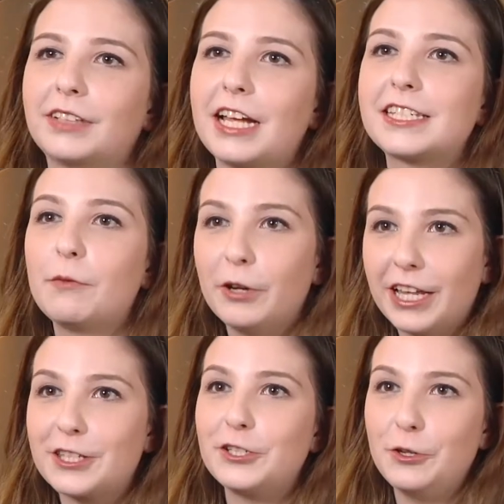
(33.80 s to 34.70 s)
As someone
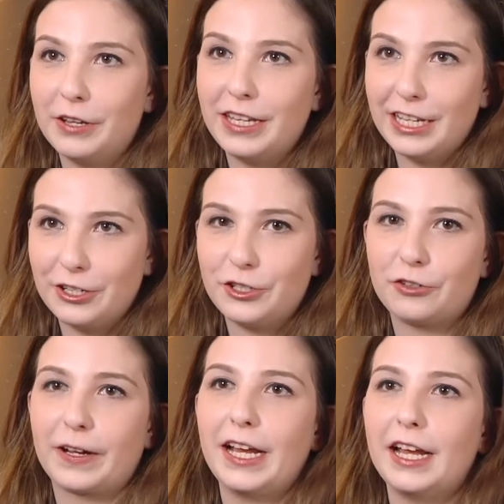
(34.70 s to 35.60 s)
that's new to the
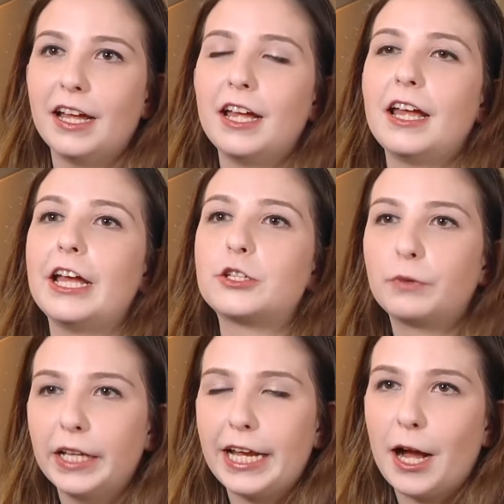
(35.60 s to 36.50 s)
industry, it's
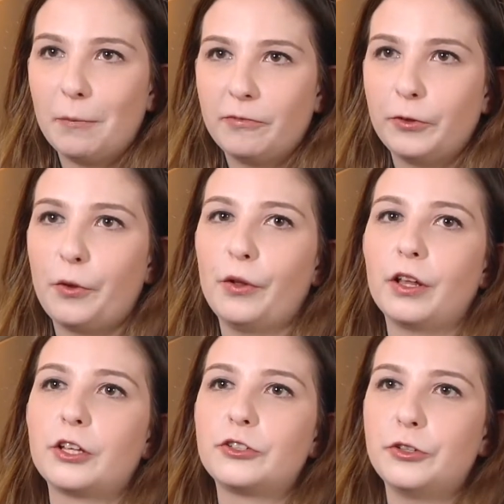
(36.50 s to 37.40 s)
really
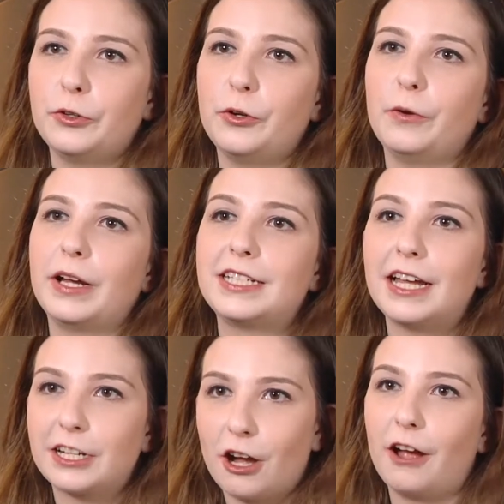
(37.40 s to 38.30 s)
helpful to
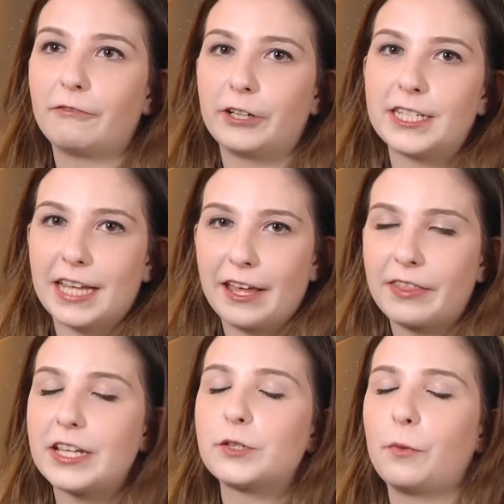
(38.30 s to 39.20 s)
attend a conference like
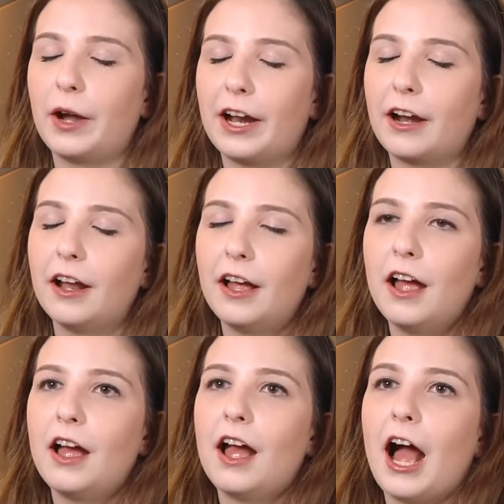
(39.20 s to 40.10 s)
this where
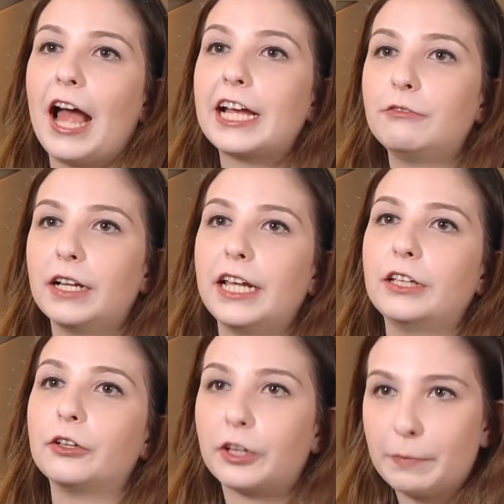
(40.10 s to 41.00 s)
I can really
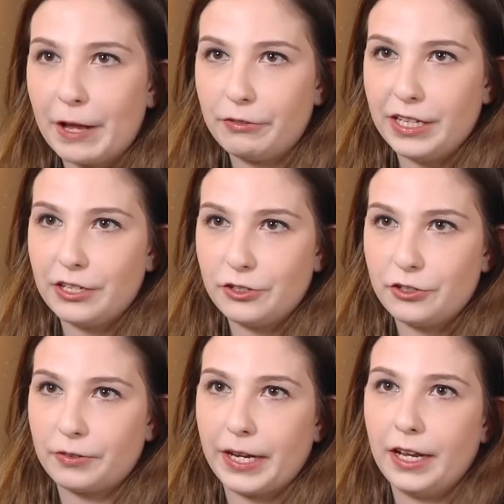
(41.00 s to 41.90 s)
learn about the
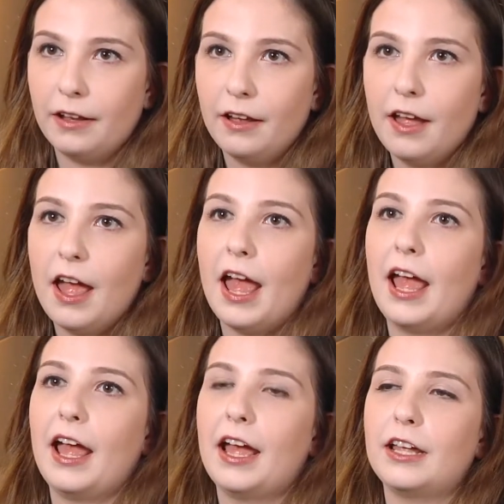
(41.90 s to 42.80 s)
industry
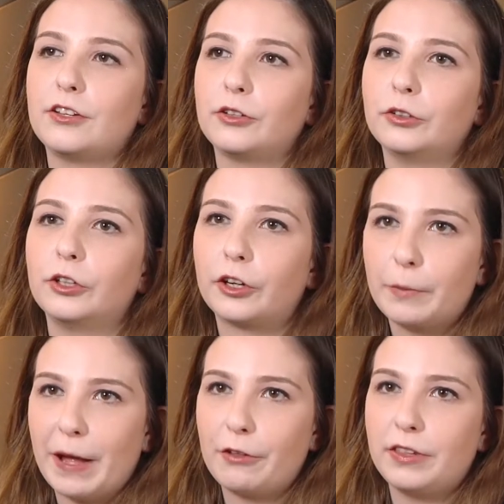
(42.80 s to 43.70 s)
and learn
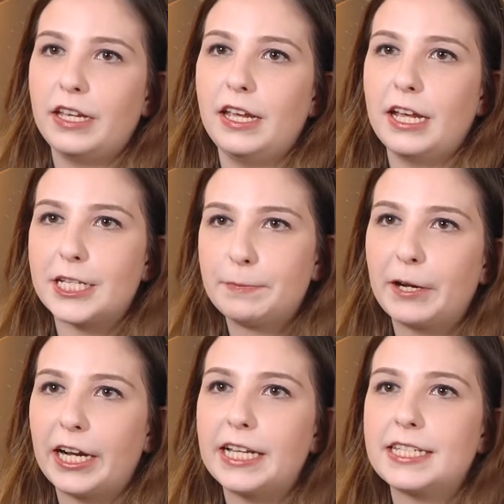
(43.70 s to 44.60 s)
about the
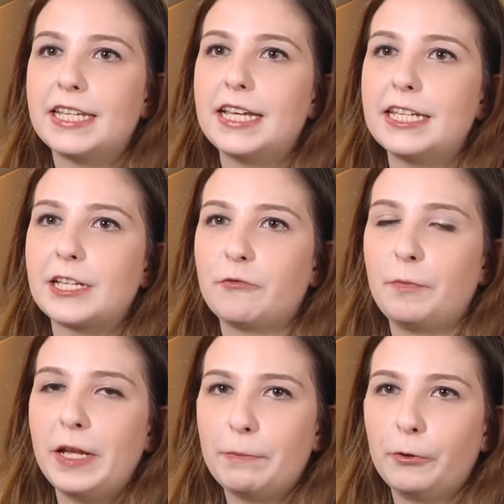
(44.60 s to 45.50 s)
experiences of
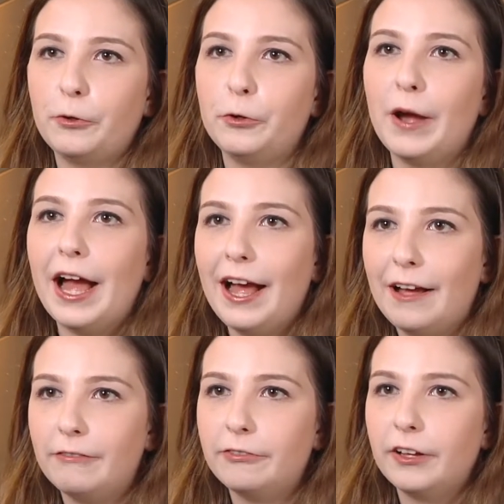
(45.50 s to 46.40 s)
people who
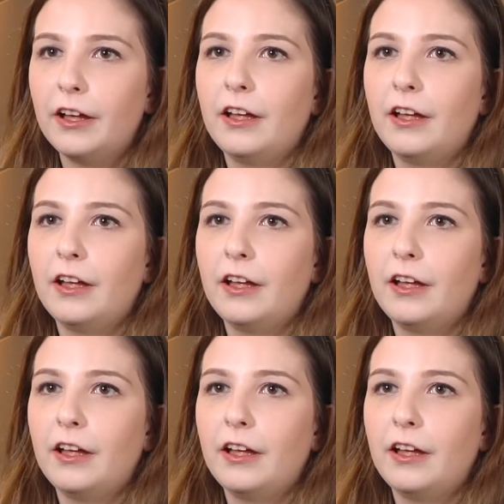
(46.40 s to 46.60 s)
have